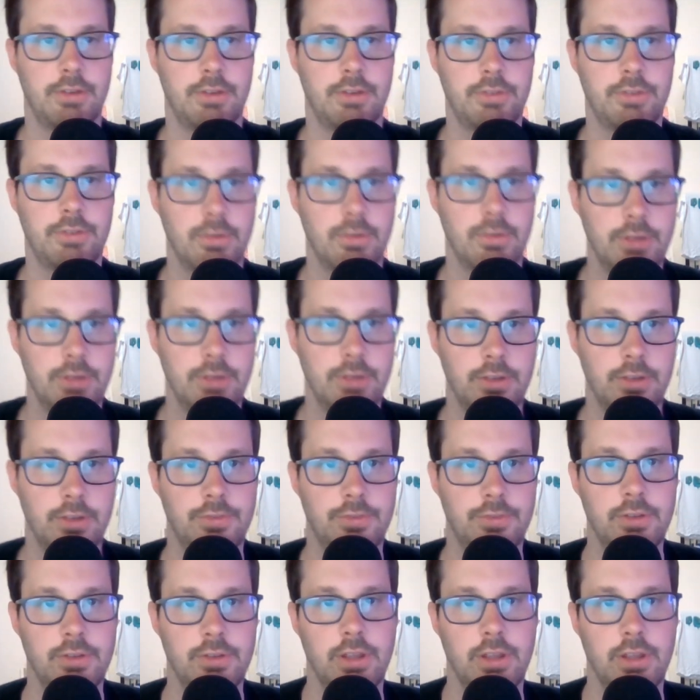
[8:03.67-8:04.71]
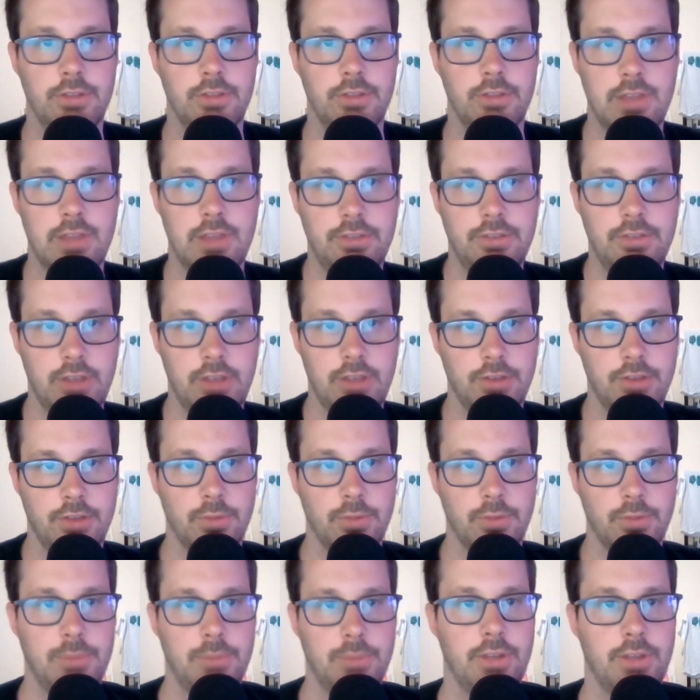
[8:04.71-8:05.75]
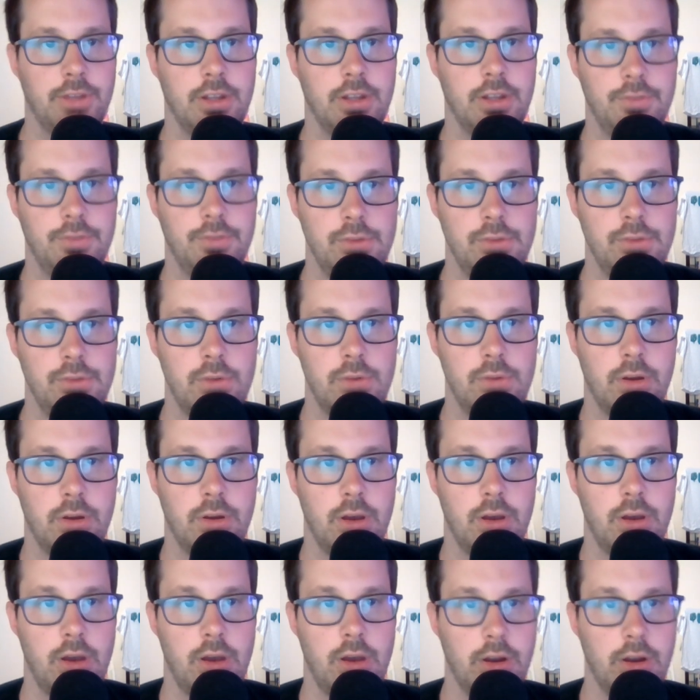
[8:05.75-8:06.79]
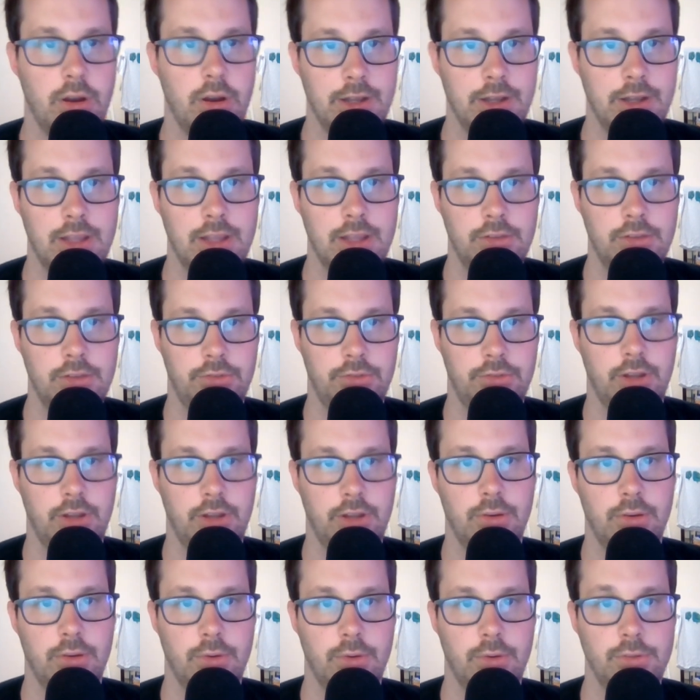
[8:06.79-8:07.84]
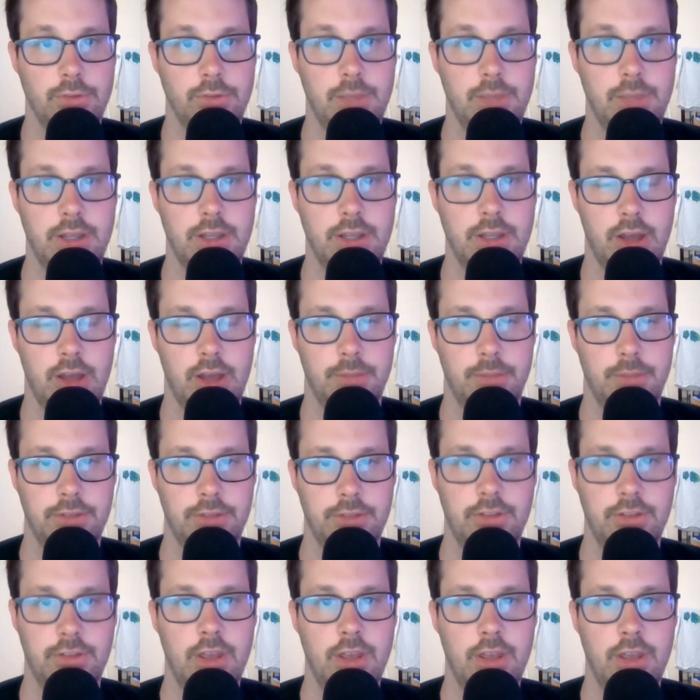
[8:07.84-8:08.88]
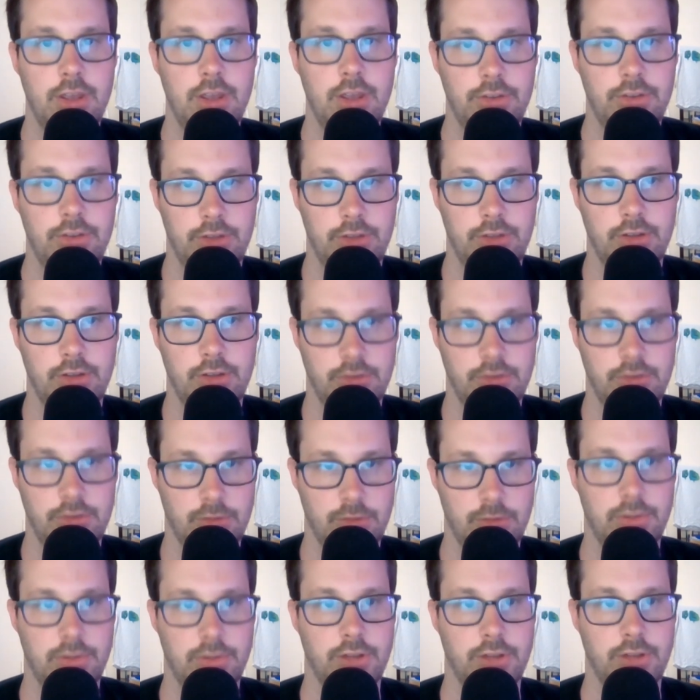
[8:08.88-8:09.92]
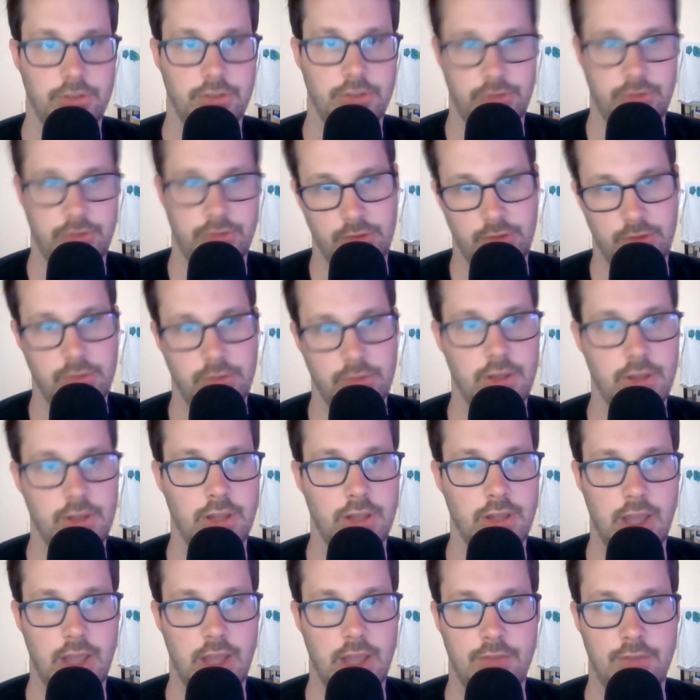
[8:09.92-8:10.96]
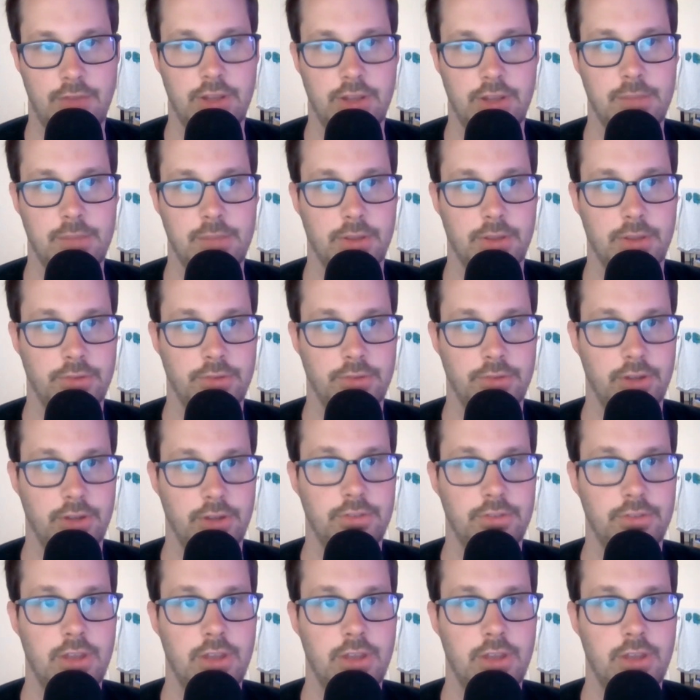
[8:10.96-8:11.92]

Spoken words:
So if, as they say on their website, if you are an illustrator or you make comics, send your projects to, and then they have an email address.